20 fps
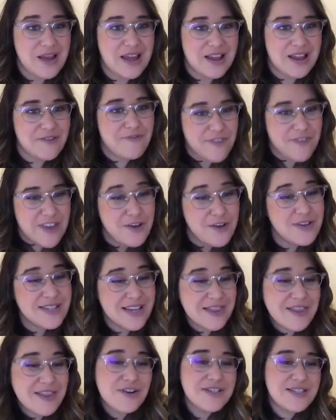It feels
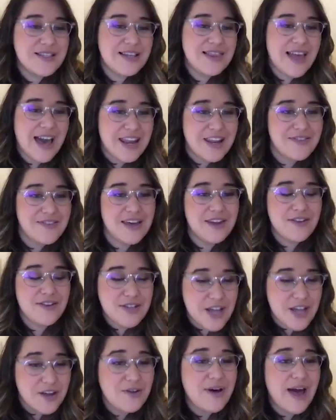like there's the light at the end of
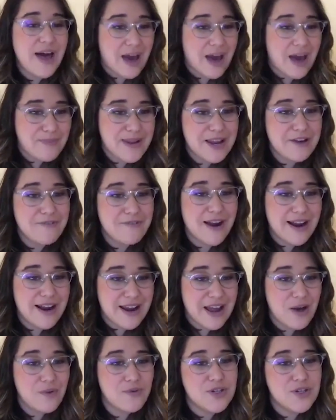the tunnel happening right now,